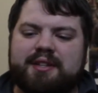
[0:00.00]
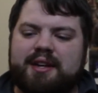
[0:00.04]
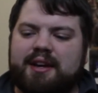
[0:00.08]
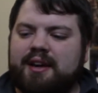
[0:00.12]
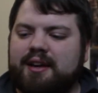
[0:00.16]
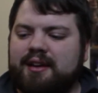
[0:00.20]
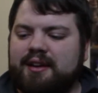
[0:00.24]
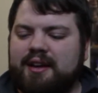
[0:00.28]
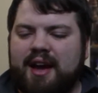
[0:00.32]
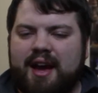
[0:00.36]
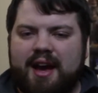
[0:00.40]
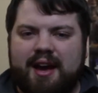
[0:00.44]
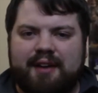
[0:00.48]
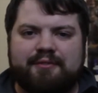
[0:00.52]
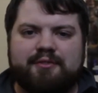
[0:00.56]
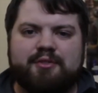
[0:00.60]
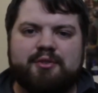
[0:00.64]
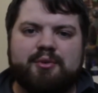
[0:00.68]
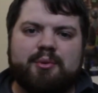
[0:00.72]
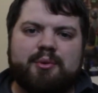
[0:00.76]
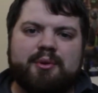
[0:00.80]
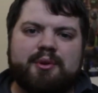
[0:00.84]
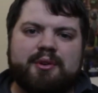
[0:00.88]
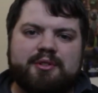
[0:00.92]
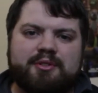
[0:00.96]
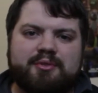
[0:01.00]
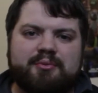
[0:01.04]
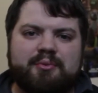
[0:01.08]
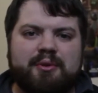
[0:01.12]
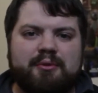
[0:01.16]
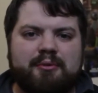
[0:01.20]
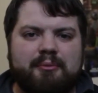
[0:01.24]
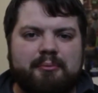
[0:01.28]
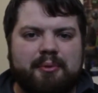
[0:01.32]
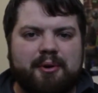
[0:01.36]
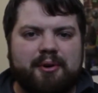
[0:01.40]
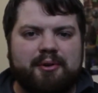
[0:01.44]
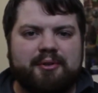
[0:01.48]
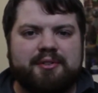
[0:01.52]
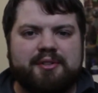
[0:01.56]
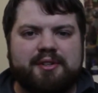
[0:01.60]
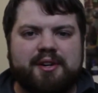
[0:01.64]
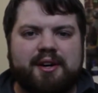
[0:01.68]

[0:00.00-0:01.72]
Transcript: and afterwards we were both